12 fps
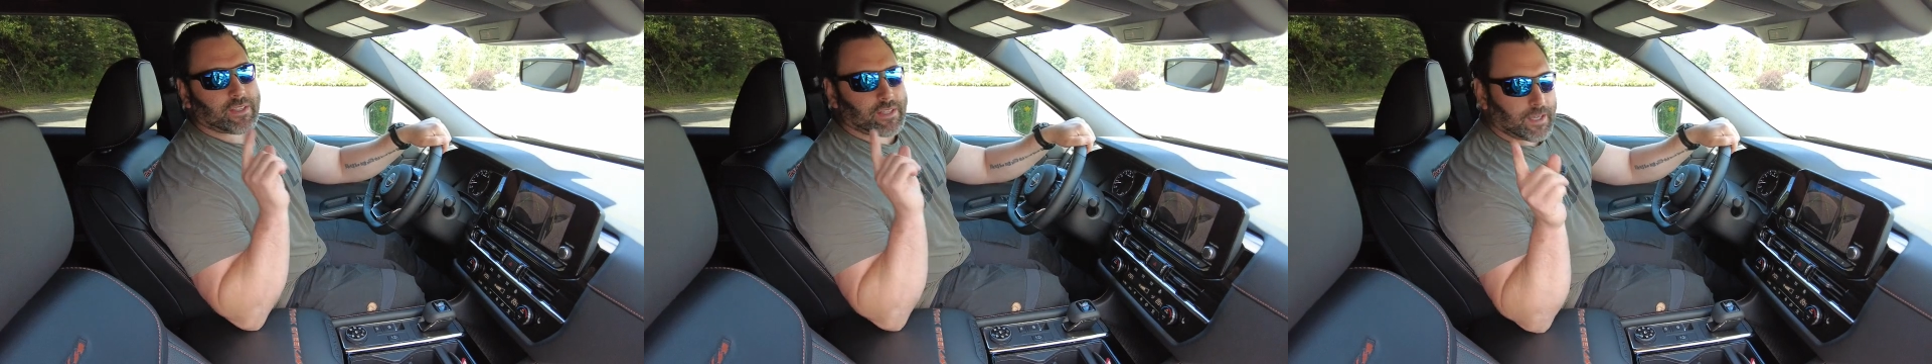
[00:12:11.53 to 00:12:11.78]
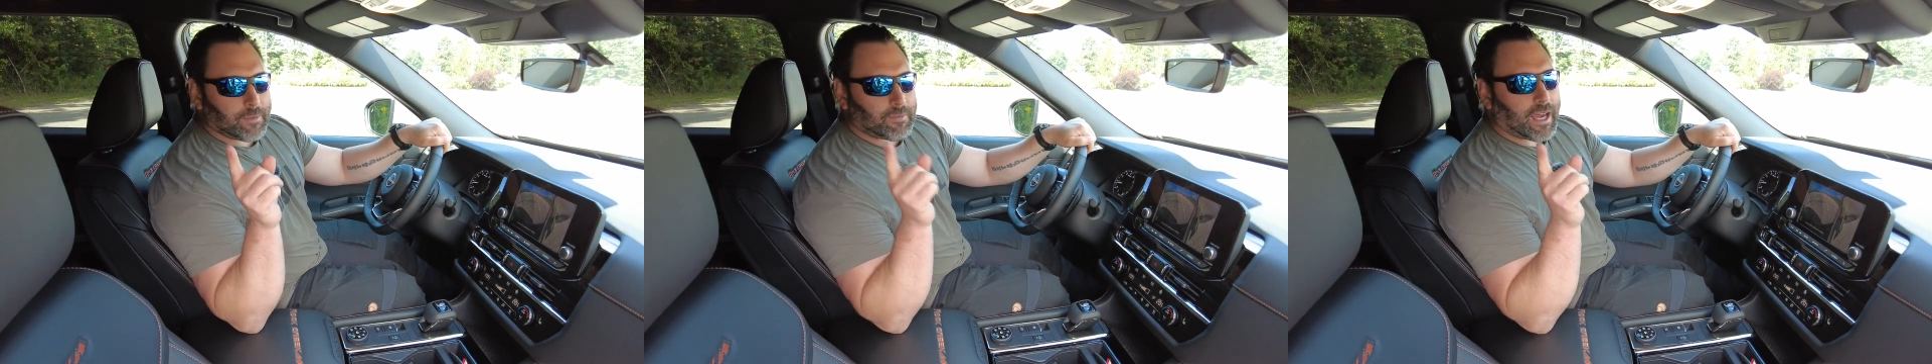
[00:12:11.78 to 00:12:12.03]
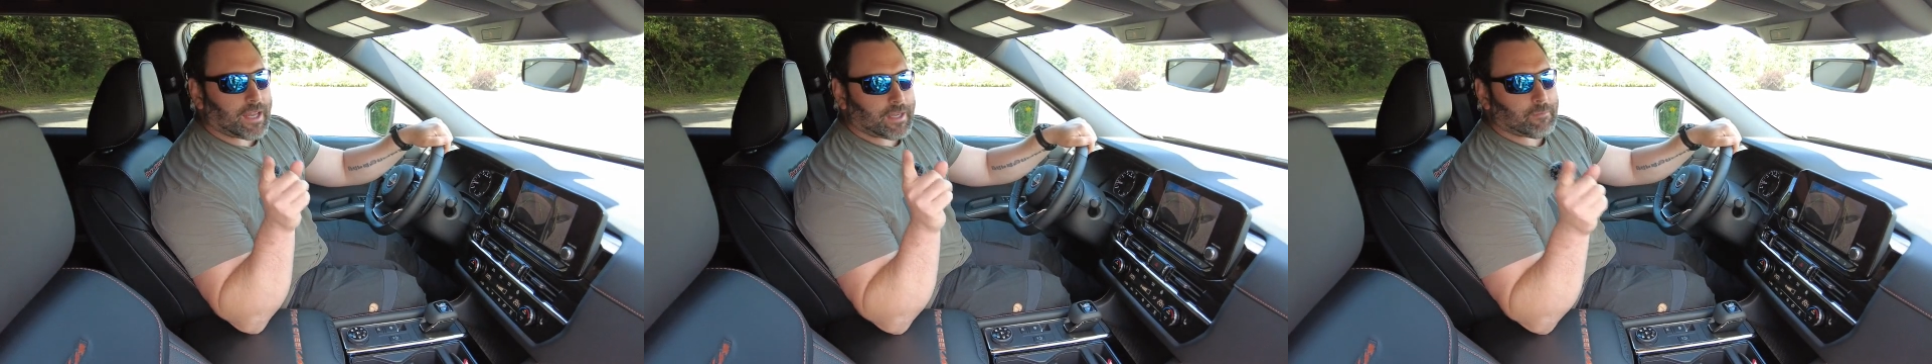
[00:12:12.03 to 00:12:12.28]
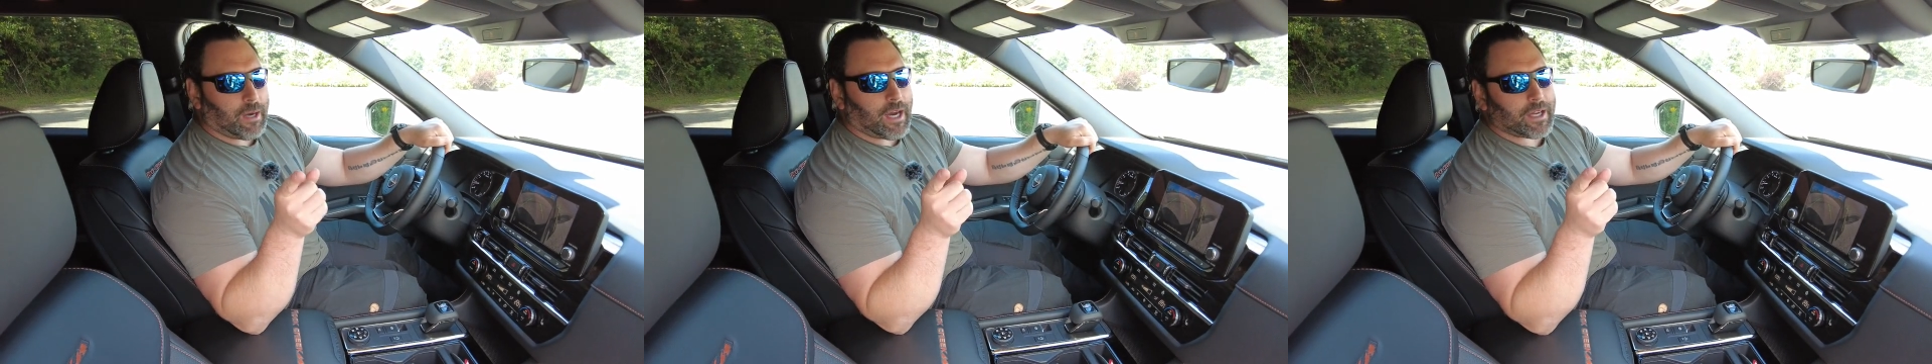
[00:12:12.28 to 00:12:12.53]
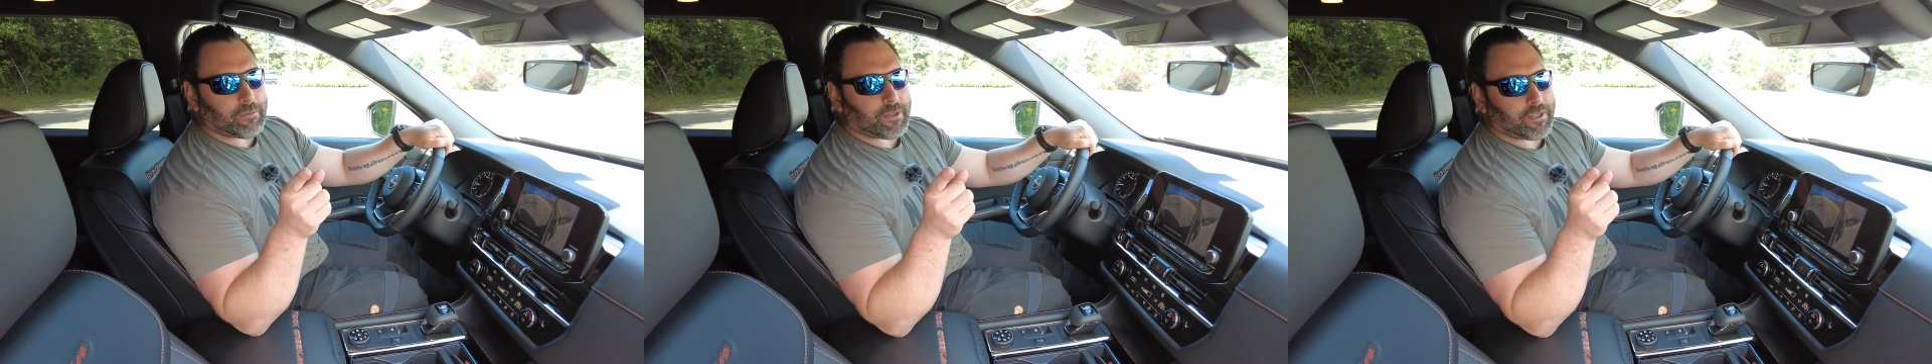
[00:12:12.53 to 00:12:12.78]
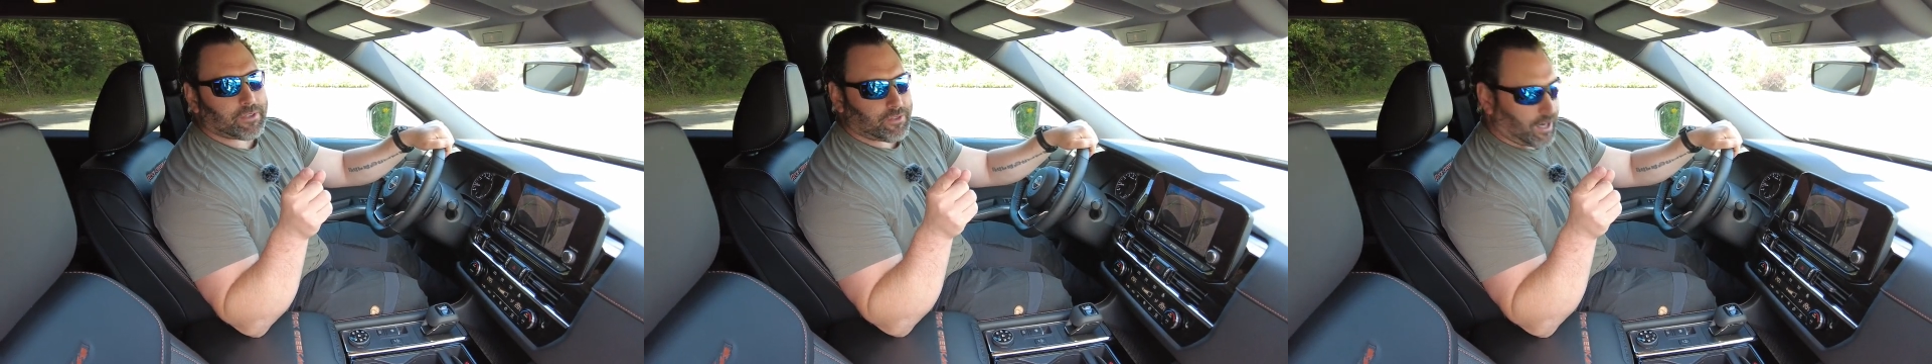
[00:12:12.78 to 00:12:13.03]
Keep that in mind when
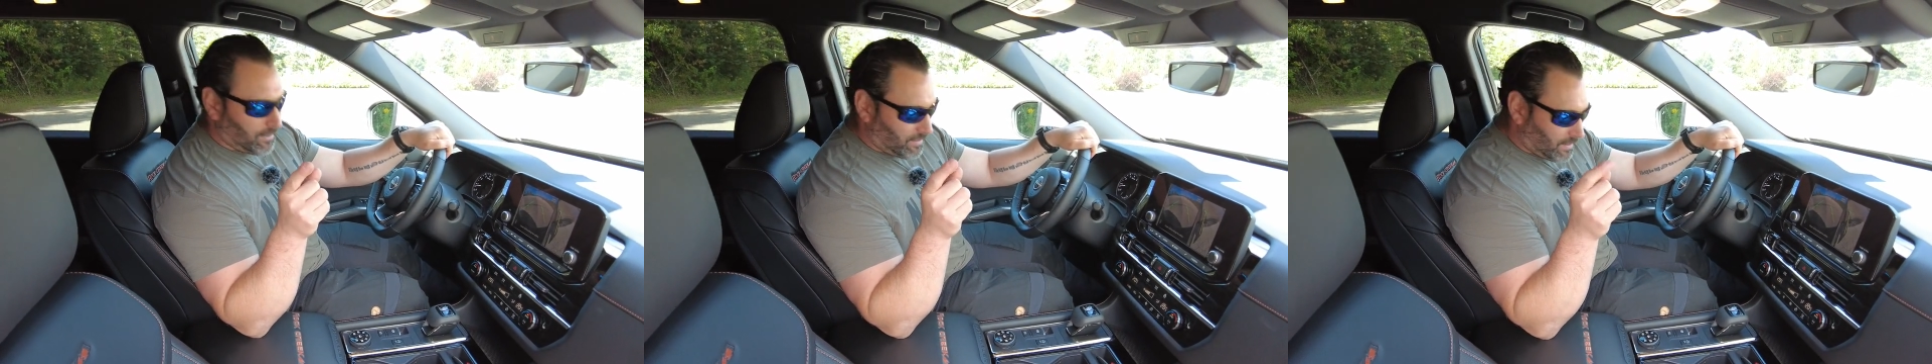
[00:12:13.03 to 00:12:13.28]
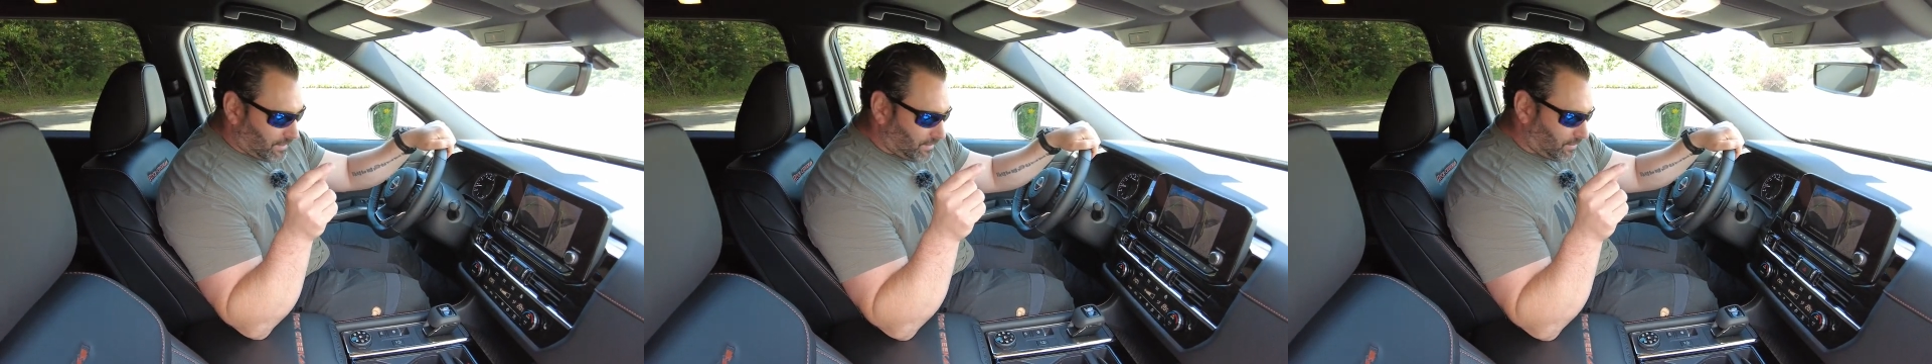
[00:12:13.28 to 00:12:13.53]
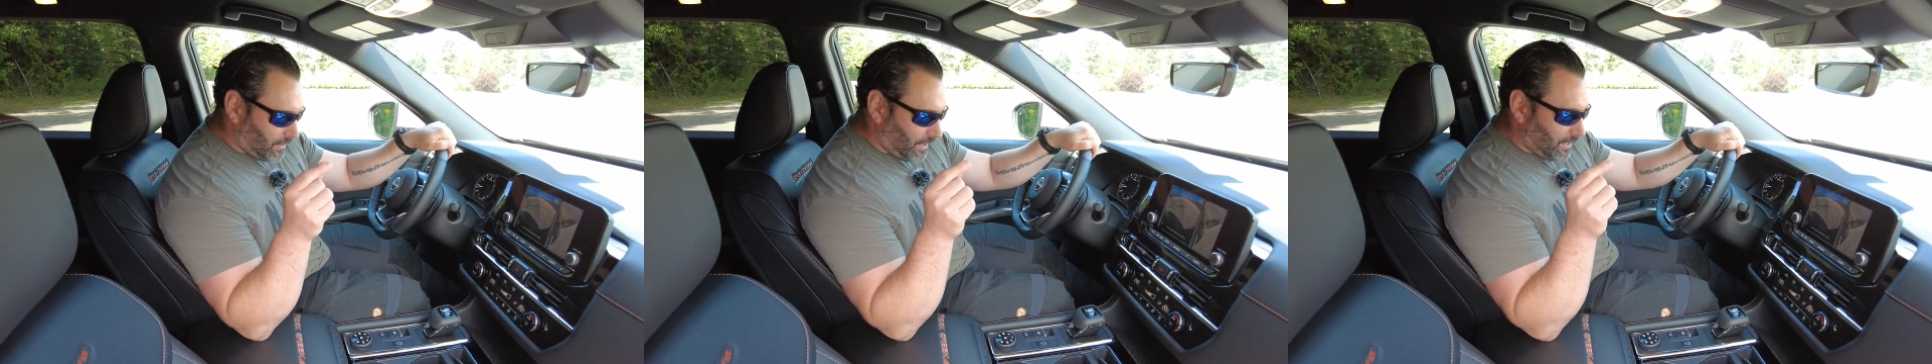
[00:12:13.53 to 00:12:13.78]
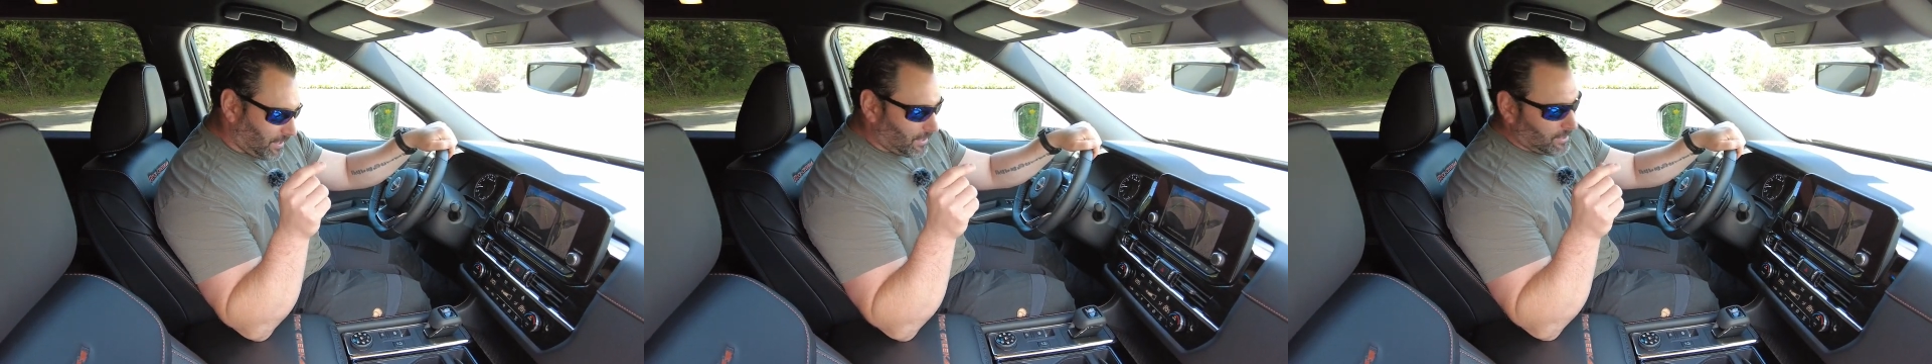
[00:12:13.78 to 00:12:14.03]
you're driving this, okay?